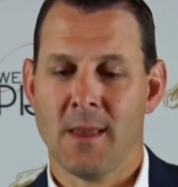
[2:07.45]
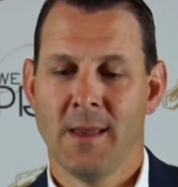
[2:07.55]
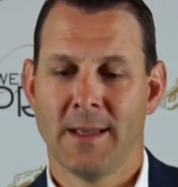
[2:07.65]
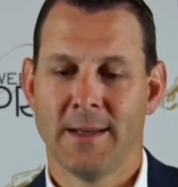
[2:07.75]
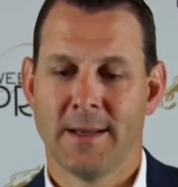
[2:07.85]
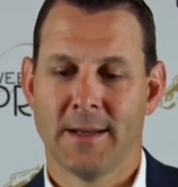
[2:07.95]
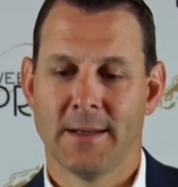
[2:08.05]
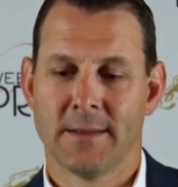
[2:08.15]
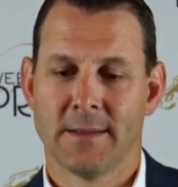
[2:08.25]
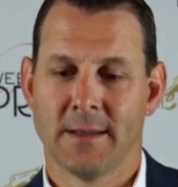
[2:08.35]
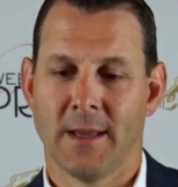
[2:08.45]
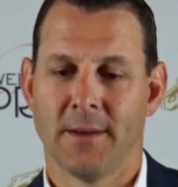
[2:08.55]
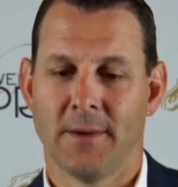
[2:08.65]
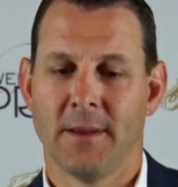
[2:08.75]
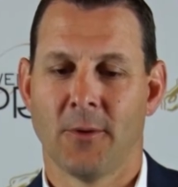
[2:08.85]
And
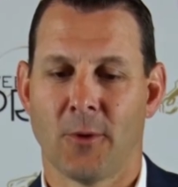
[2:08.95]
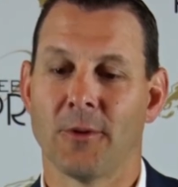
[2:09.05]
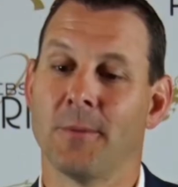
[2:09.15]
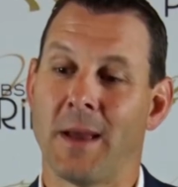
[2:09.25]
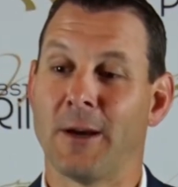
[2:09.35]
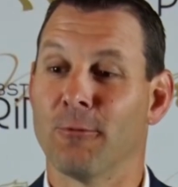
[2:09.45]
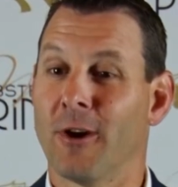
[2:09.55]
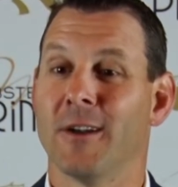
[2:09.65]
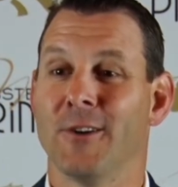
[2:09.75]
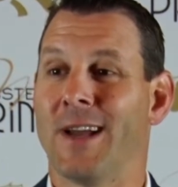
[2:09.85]
in order to make a run,